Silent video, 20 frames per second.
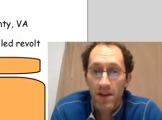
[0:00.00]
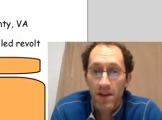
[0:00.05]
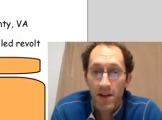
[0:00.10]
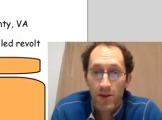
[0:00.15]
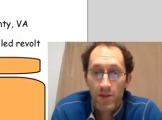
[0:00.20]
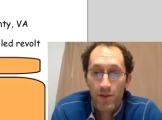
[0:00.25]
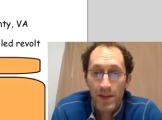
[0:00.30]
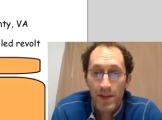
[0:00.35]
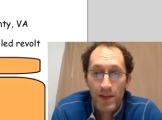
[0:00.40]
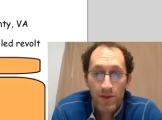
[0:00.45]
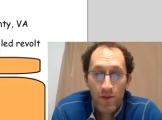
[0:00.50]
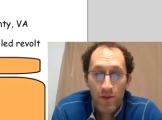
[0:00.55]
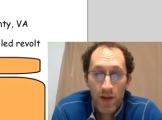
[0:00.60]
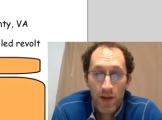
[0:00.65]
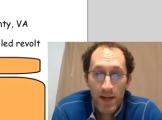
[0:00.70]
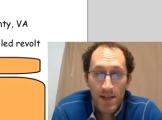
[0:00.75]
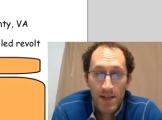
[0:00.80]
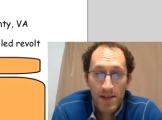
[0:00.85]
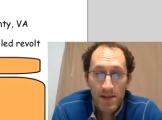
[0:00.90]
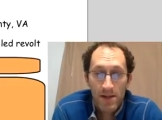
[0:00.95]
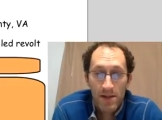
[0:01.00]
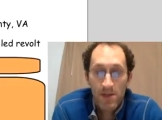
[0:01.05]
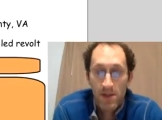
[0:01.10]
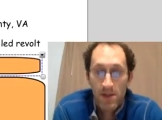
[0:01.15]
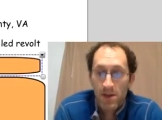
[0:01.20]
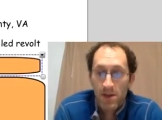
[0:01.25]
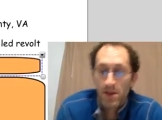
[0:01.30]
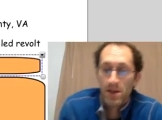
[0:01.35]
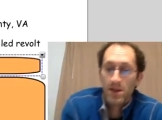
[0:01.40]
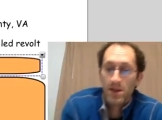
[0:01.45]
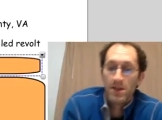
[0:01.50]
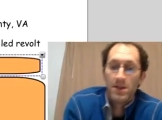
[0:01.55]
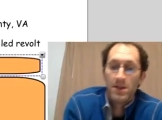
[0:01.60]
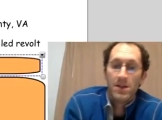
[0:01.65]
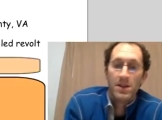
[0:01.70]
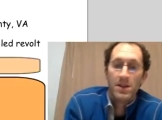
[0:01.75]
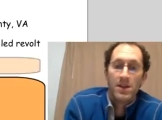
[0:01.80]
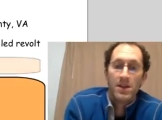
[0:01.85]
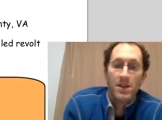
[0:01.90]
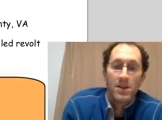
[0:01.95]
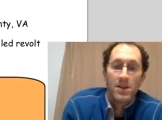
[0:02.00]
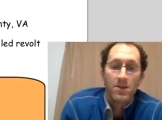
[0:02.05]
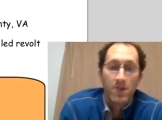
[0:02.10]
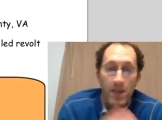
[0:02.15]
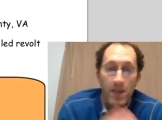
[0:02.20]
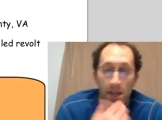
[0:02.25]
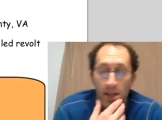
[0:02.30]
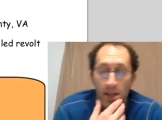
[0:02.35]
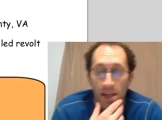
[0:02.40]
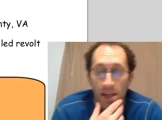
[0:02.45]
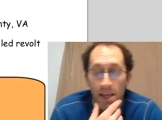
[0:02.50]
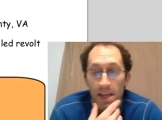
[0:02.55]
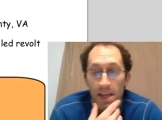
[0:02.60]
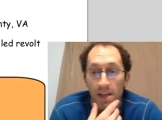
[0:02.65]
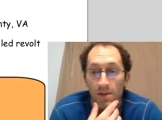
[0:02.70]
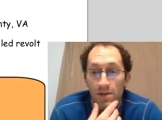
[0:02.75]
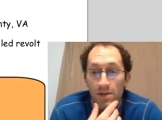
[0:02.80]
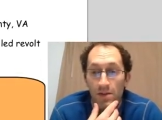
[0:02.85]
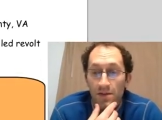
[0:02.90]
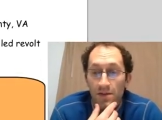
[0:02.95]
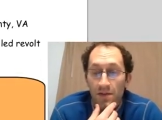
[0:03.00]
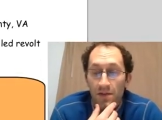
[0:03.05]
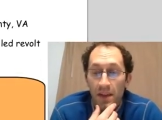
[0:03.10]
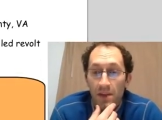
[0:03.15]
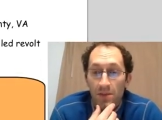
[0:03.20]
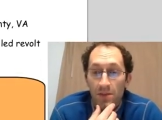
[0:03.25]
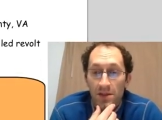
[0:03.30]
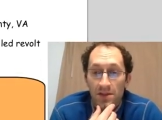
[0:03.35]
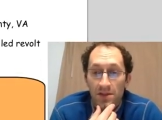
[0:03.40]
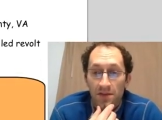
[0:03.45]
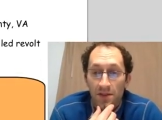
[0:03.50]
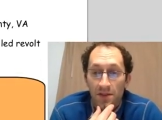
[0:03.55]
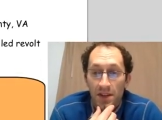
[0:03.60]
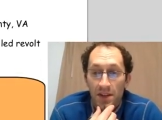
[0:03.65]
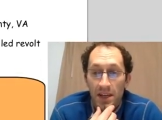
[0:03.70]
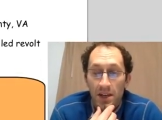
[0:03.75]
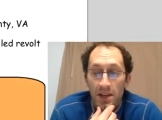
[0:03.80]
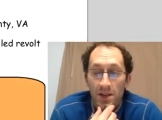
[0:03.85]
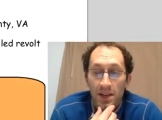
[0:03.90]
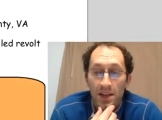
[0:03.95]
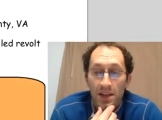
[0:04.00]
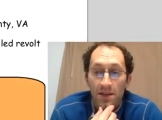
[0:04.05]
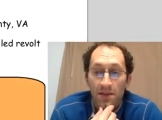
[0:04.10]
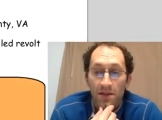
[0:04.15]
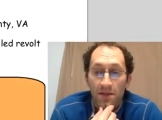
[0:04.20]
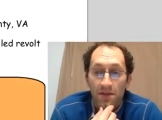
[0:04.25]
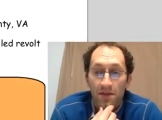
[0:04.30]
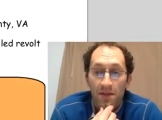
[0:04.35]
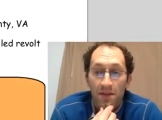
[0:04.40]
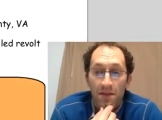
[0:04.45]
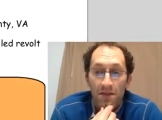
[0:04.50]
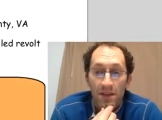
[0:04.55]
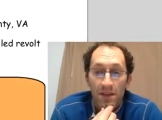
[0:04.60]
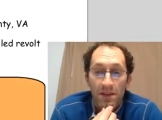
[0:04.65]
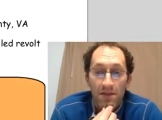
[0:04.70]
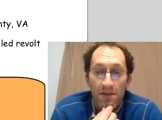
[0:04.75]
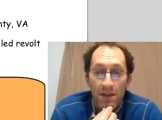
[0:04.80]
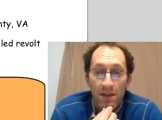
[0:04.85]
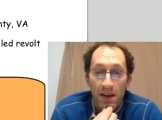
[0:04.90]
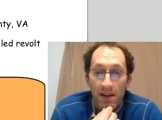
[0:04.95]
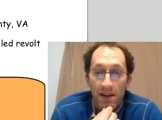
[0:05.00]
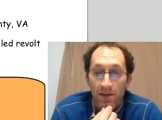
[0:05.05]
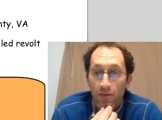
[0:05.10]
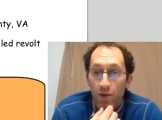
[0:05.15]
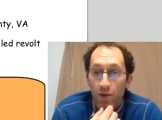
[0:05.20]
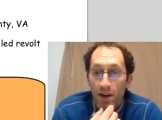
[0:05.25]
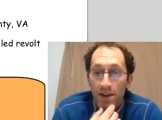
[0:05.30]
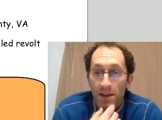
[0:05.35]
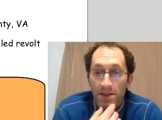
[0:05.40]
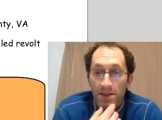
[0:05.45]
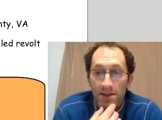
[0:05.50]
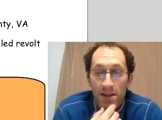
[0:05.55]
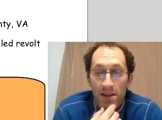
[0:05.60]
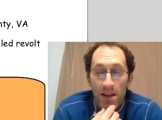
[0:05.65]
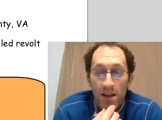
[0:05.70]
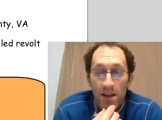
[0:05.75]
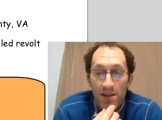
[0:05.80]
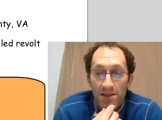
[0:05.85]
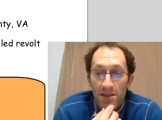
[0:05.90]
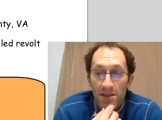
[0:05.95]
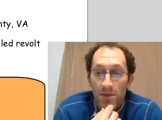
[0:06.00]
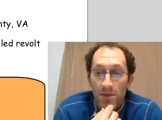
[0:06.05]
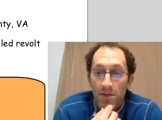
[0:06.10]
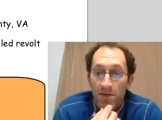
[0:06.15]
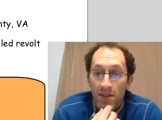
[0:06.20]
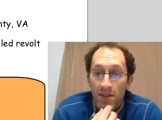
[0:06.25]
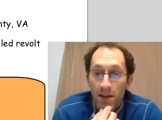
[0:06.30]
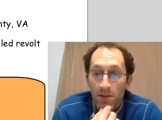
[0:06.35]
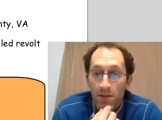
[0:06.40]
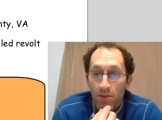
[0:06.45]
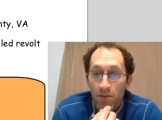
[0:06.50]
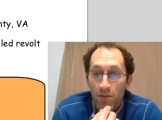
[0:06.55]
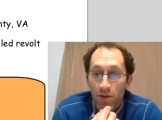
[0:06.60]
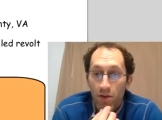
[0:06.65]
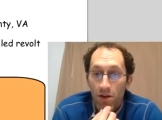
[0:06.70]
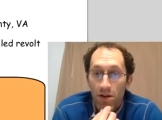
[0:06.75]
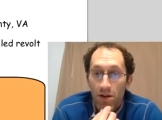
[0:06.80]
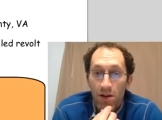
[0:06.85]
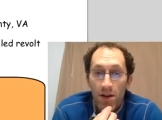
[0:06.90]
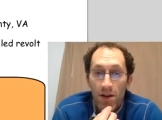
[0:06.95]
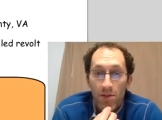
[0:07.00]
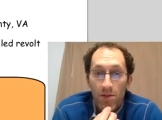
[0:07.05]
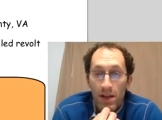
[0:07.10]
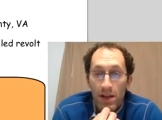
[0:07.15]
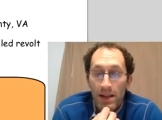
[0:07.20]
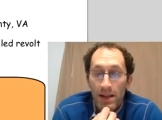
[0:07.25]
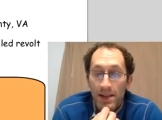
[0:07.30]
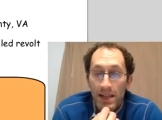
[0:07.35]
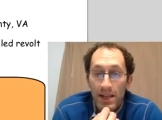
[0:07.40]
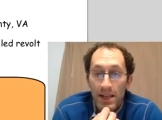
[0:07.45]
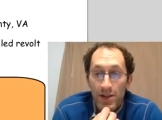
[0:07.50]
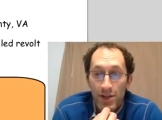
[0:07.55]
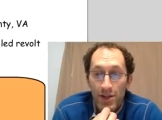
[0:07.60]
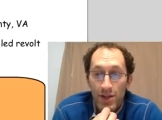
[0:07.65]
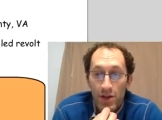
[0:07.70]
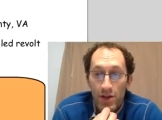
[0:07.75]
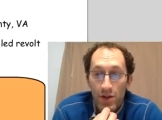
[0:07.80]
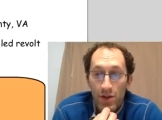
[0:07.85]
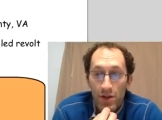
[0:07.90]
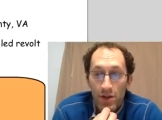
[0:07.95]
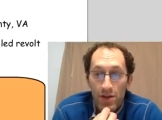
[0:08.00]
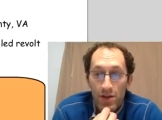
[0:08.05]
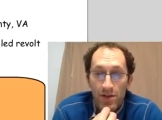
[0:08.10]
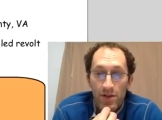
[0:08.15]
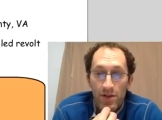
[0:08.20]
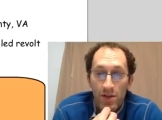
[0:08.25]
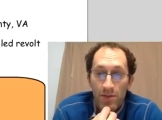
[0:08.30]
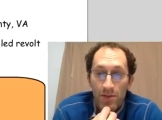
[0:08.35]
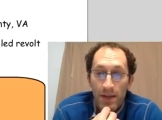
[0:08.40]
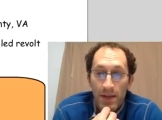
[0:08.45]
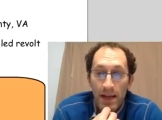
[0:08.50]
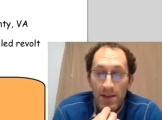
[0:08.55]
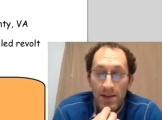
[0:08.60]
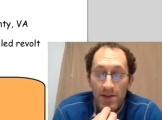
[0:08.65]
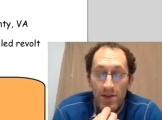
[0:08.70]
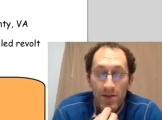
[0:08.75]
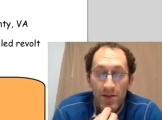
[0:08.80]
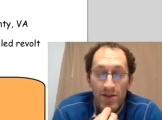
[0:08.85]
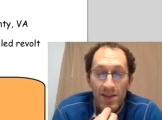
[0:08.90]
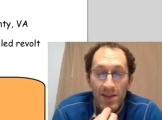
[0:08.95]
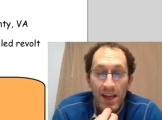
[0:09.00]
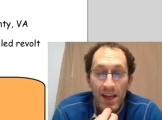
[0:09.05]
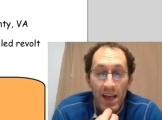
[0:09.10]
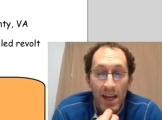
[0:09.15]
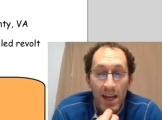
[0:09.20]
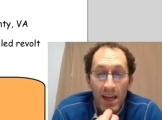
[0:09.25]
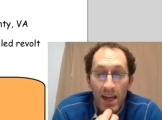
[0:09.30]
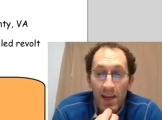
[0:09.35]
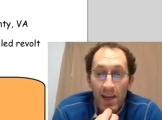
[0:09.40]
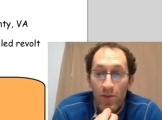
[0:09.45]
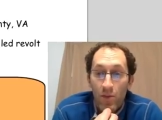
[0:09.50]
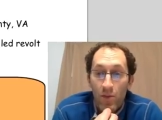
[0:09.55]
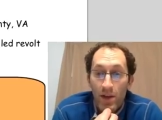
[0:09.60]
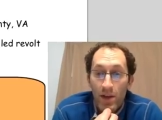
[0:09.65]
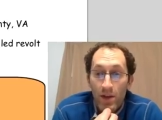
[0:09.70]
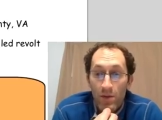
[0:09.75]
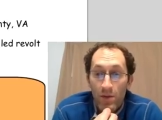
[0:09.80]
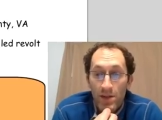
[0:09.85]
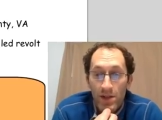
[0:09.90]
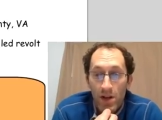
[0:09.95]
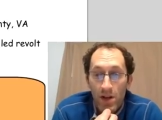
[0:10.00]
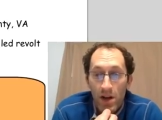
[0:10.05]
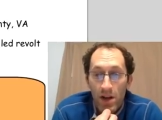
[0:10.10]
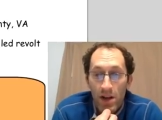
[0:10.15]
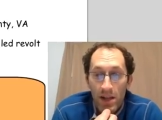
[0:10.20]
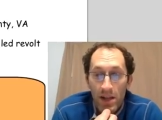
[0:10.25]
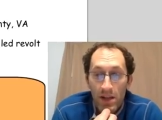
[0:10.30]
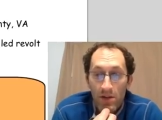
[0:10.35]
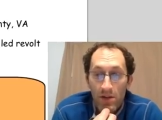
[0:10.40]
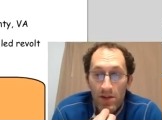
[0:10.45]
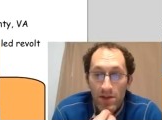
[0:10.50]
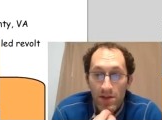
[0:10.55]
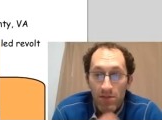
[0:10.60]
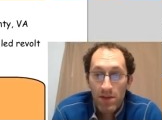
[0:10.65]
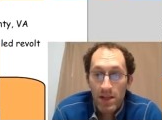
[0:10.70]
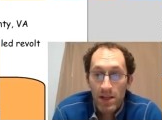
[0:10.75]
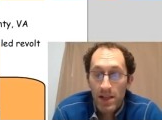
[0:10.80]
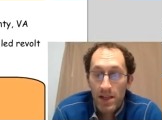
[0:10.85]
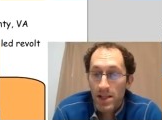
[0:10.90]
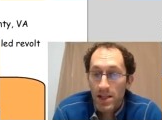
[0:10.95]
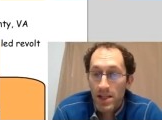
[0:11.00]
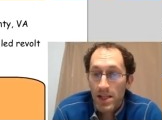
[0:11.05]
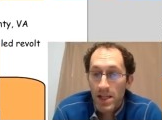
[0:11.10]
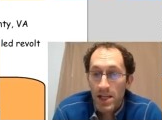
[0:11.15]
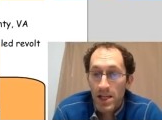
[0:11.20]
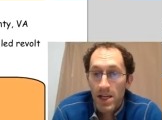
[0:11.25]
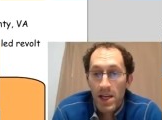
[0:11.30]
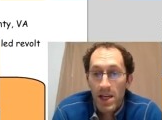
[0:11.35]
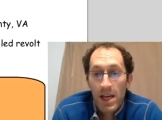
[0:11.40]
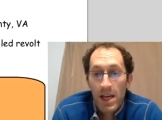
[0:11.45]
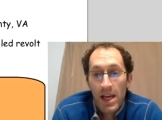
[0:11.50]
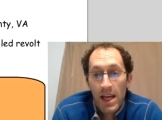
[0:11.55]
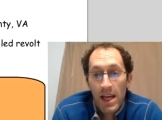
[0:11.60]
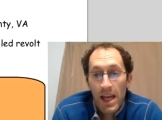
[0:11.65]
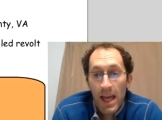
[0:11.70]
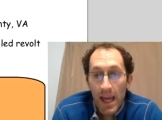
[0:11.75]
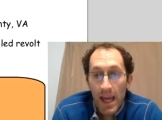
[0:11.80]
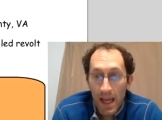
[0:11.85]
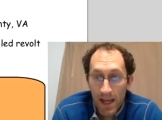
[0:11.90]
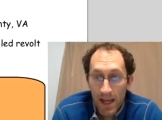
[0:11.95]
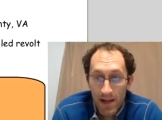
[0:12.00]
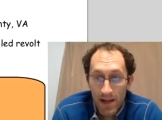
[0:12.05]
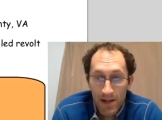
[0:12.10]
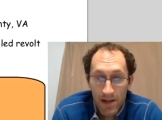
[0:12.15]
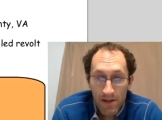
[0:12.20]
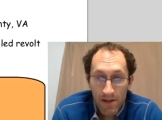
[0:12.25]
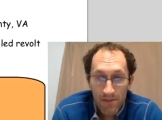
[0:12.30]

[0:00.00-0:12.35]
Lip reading: how to read and write. Okay, he was famous for killing 55 whites. Some of them were plantation owners or masters, and when he was caught, he was immediately hanged.